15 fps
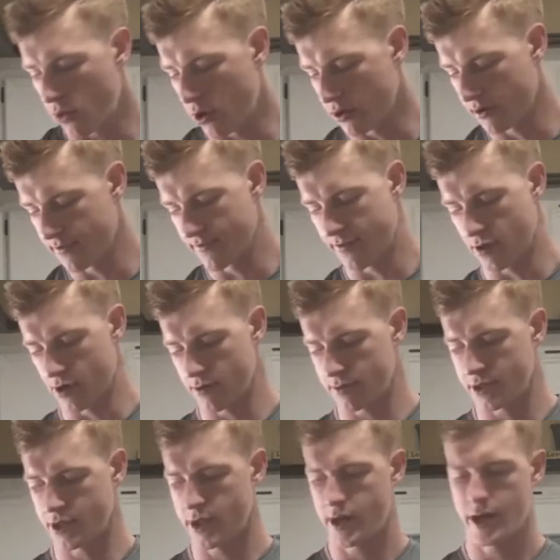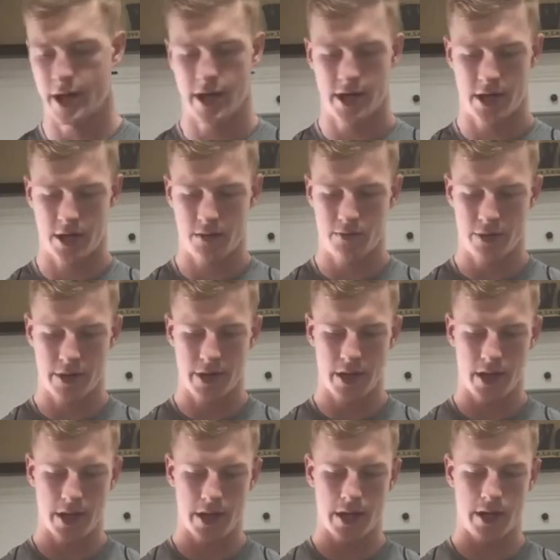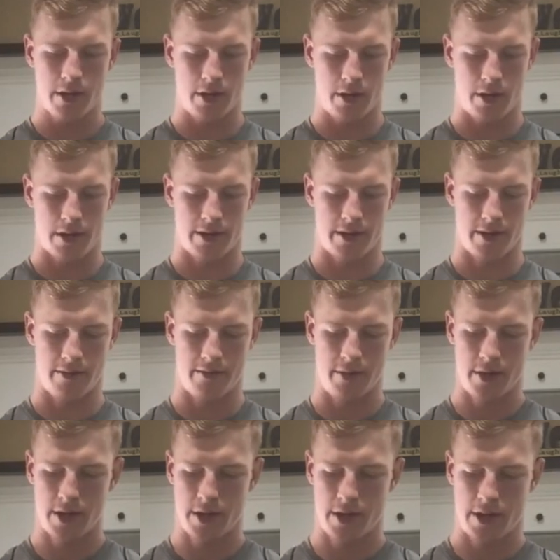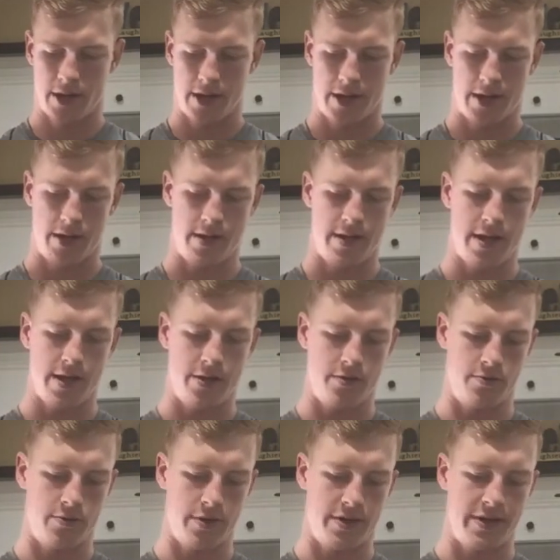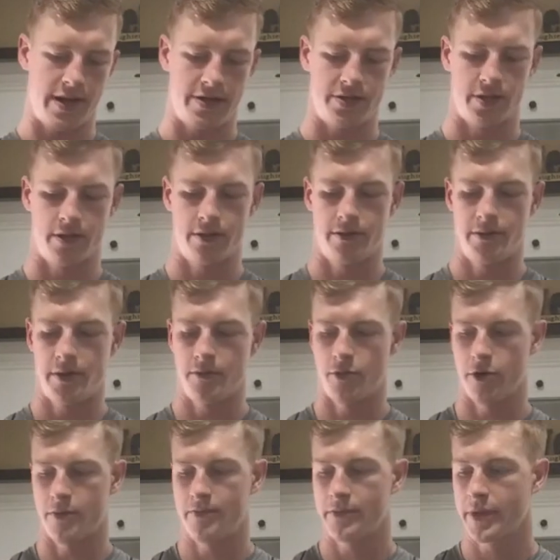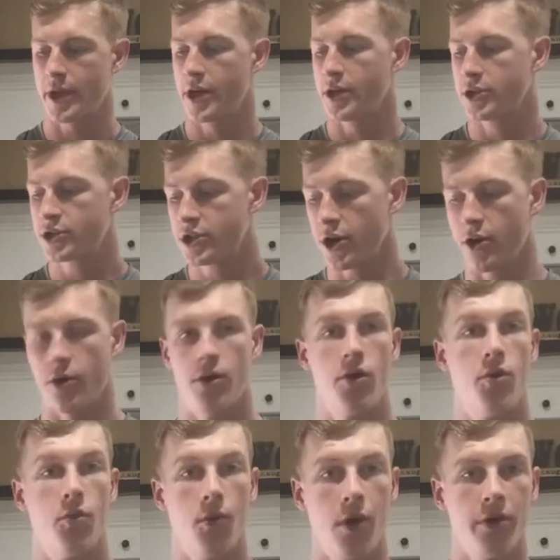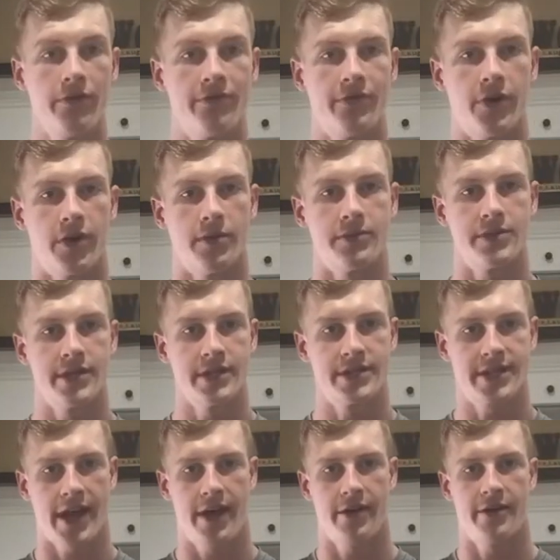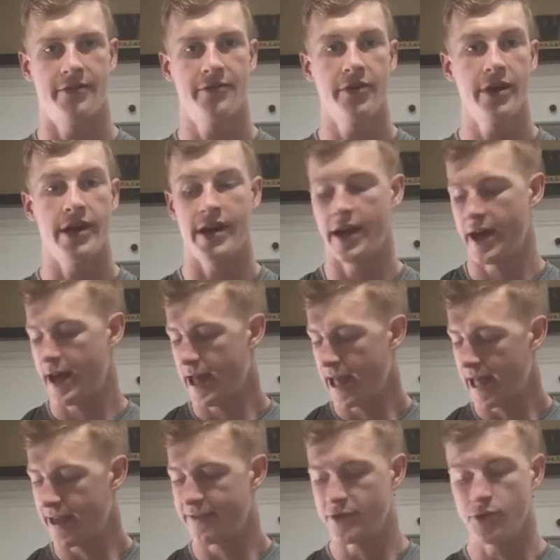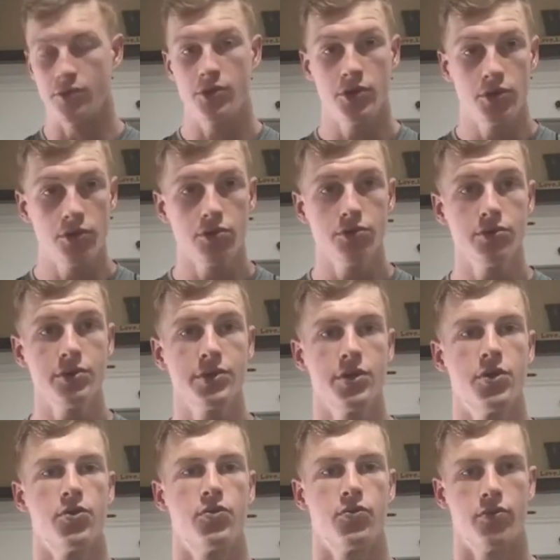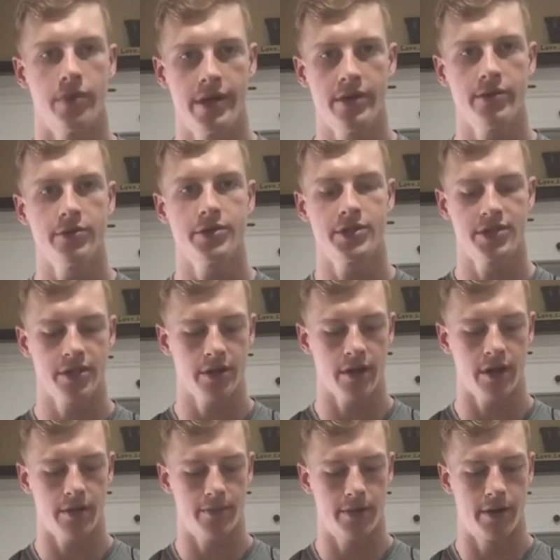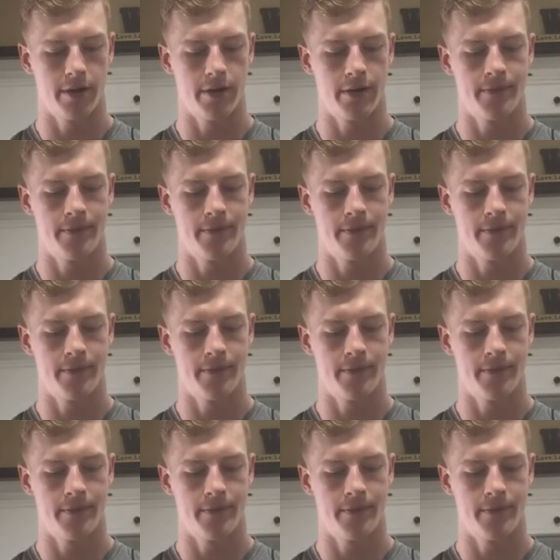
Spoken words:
Walden Farms and you put it on them, and that you can really douse on a little bit more. So Walden Farms, it's calorie free. If you use real syrup,